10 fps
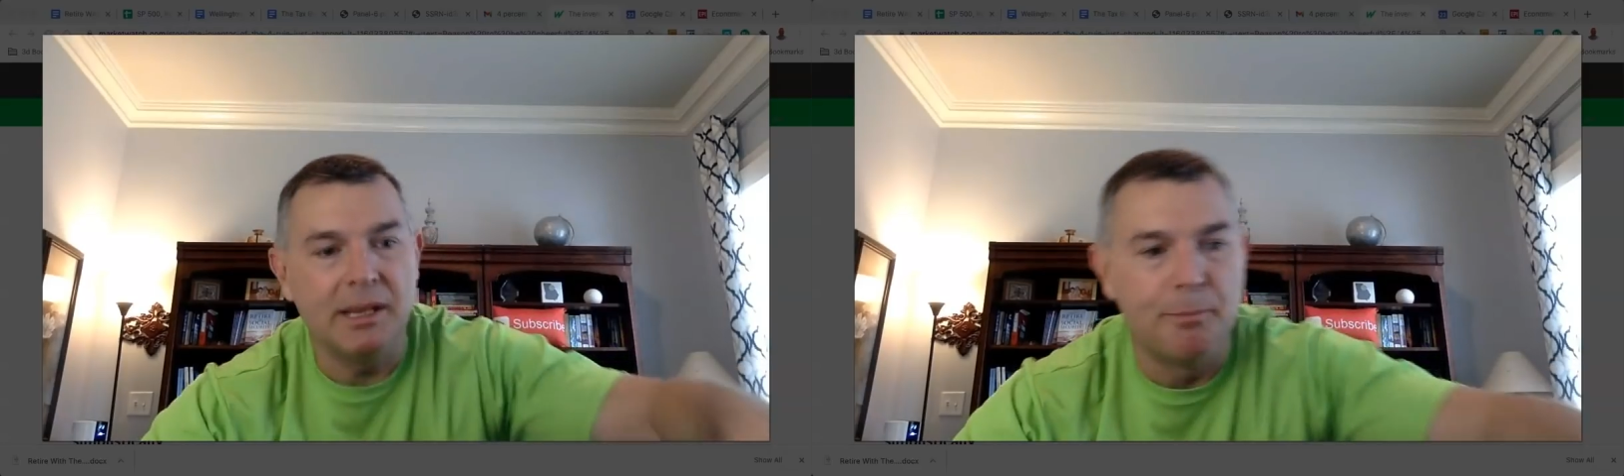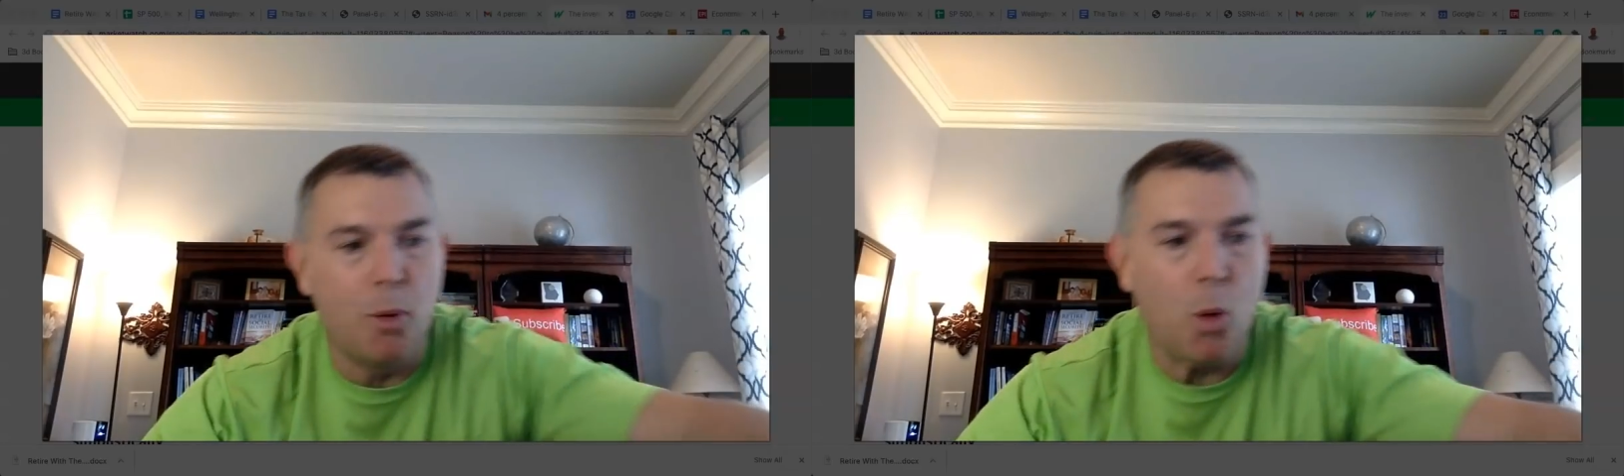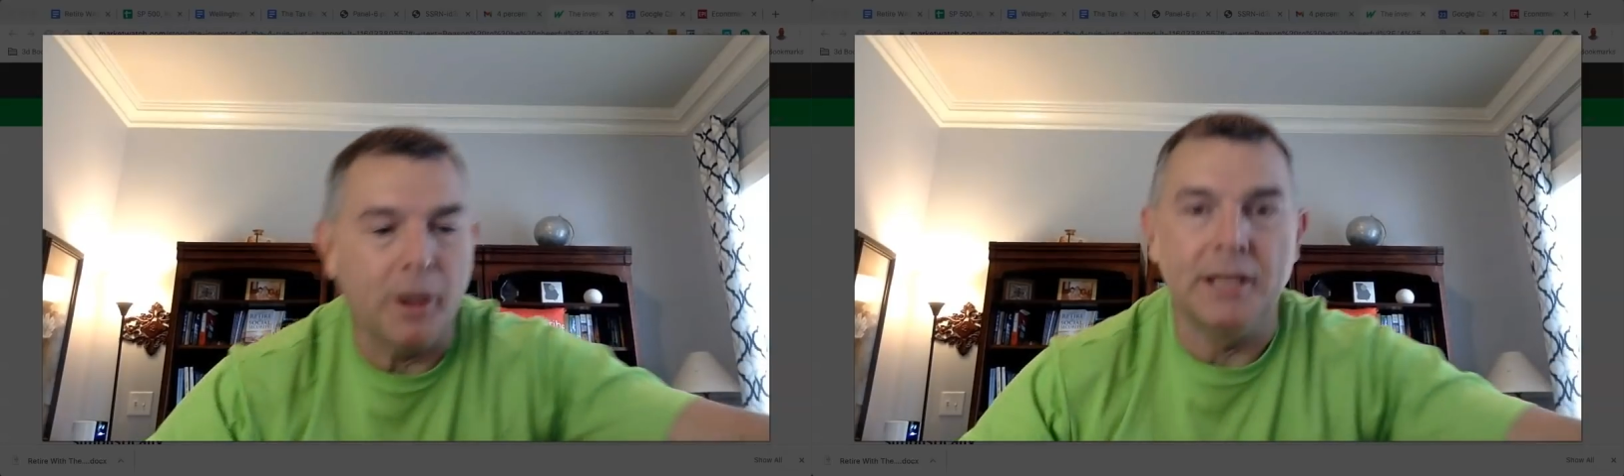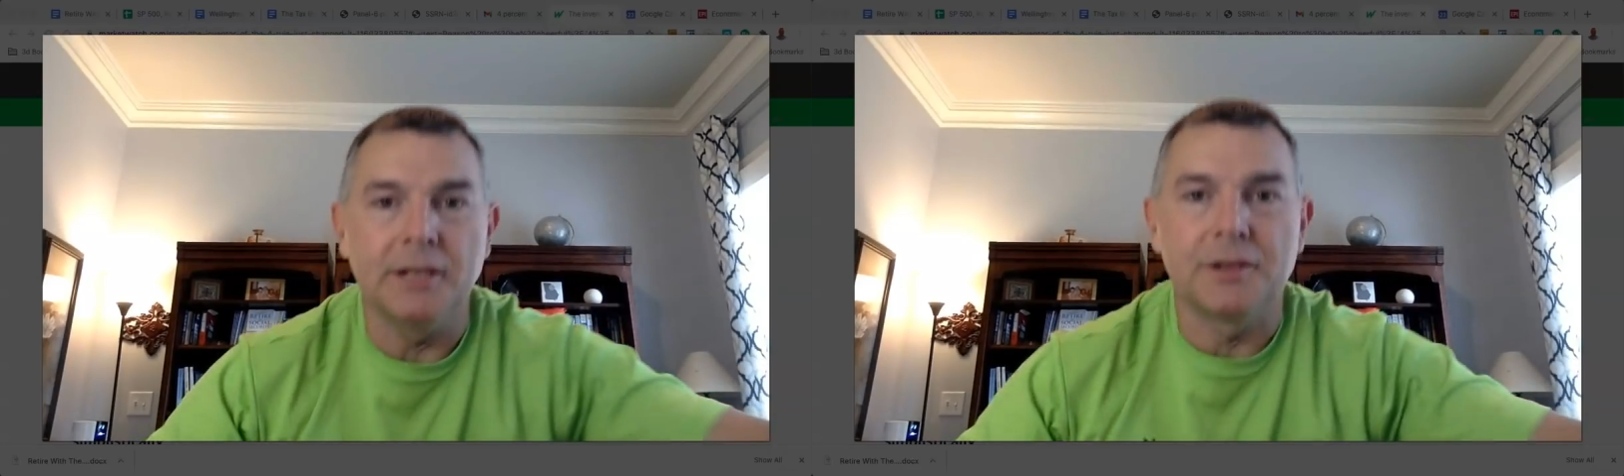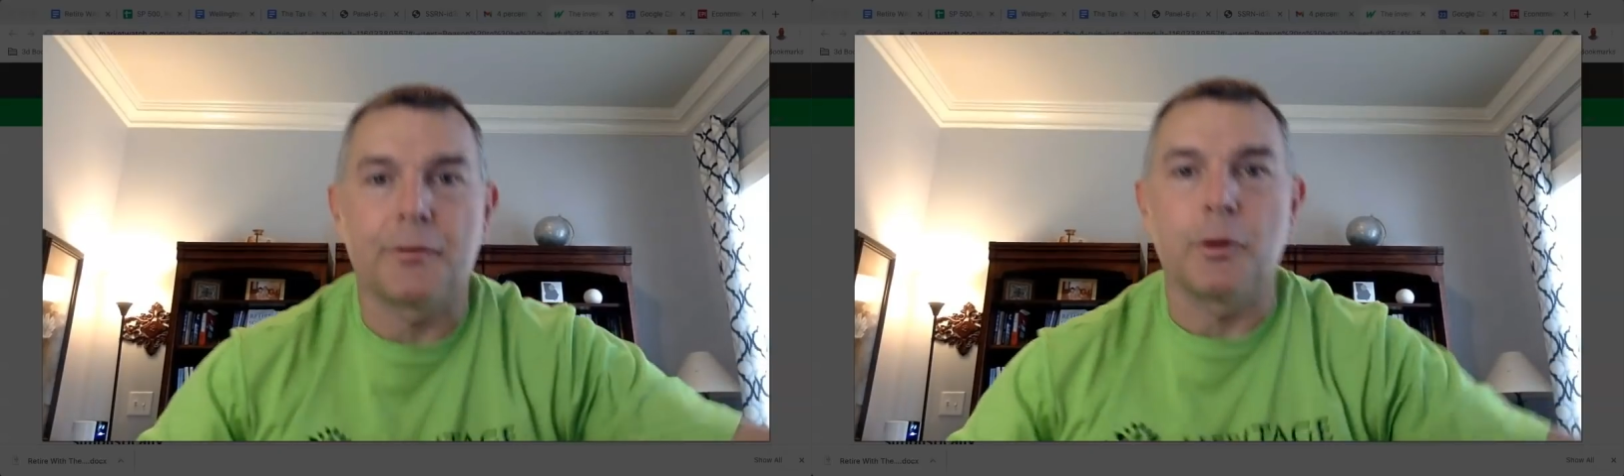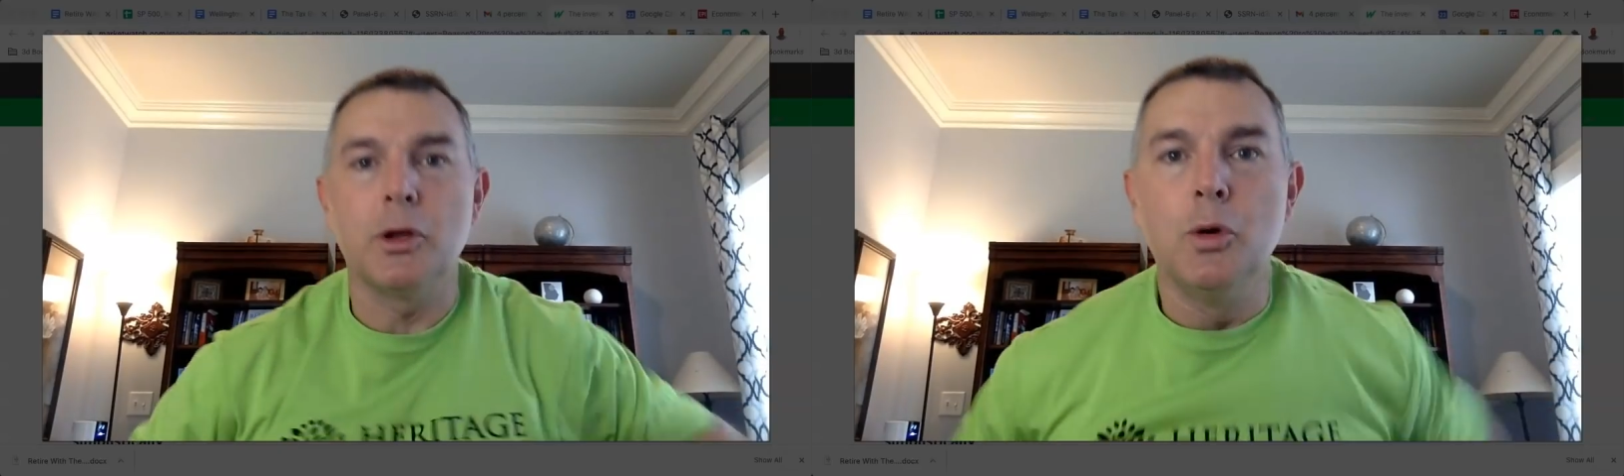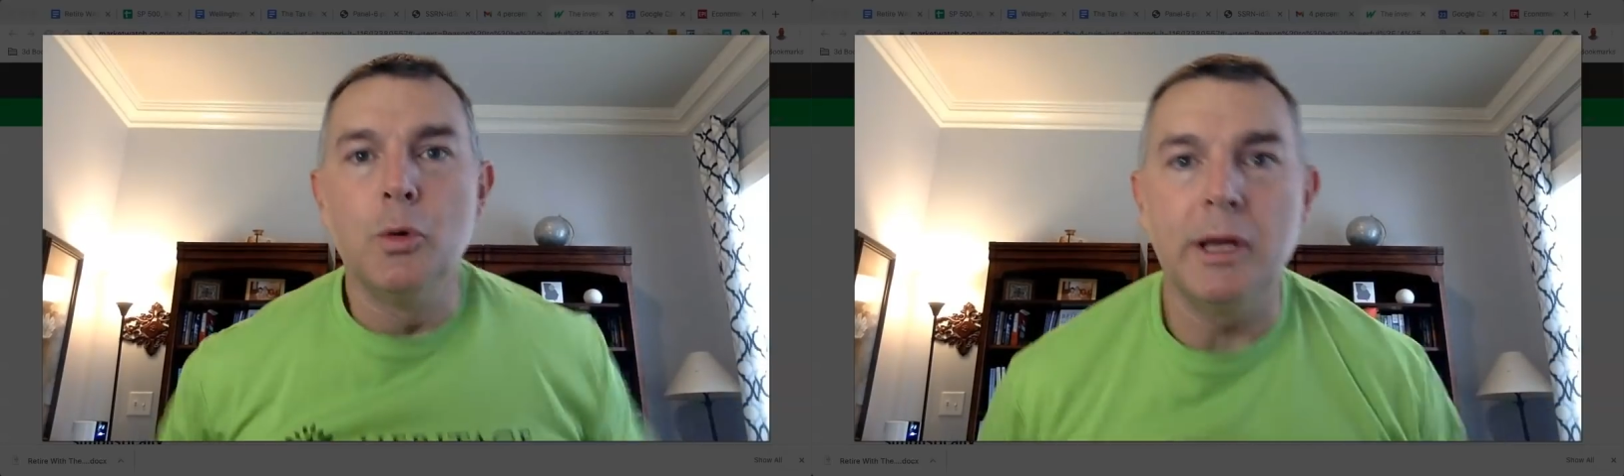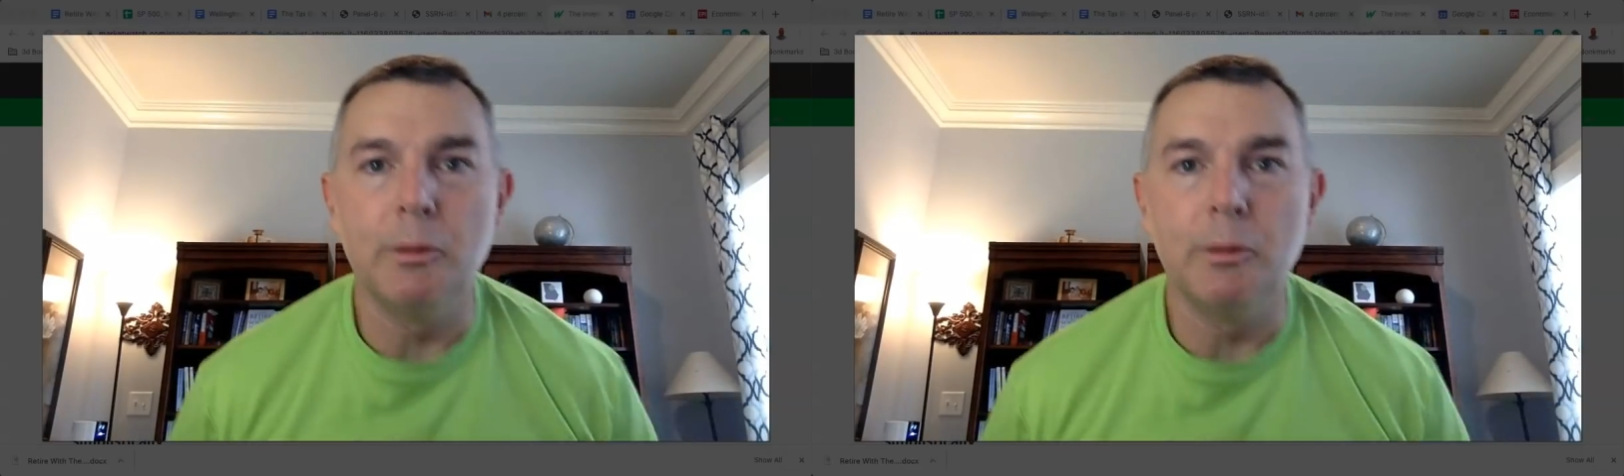importance for you,